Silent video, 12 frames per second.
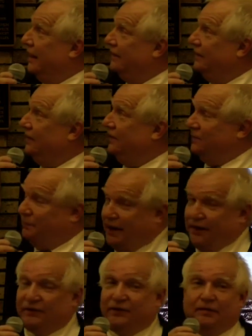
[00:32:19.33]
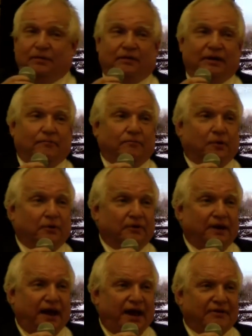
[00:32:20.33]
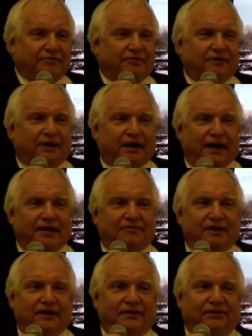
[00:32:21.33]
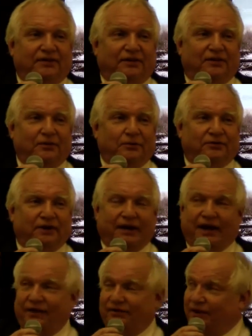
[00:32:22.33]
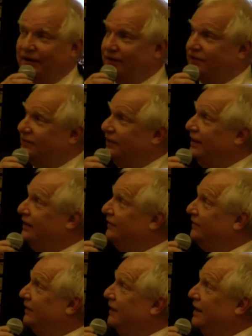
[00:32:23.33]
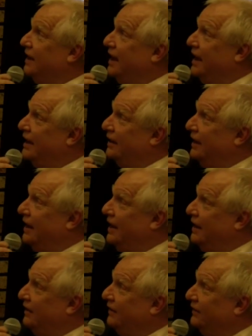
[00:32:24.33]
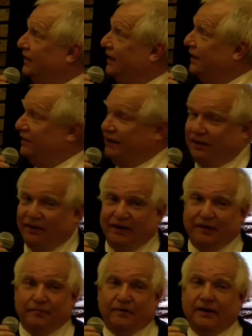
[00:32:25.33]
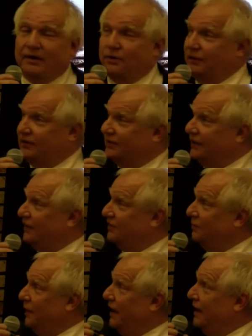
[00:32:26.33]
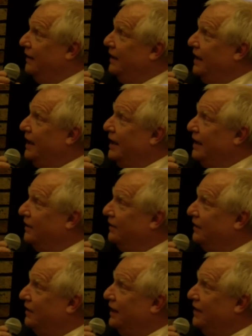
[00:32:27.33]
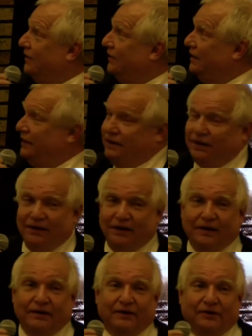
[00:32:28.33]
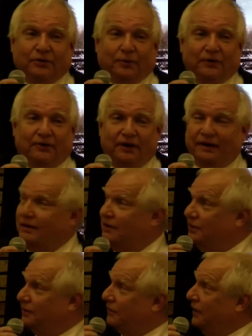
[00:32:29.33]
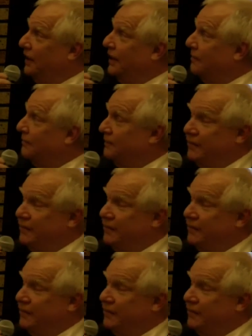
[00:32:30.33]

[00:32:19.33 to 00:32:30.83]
She spent more than half of her life institutionalized, and here she is at a sanitarium with sketchpad in hand in 1923.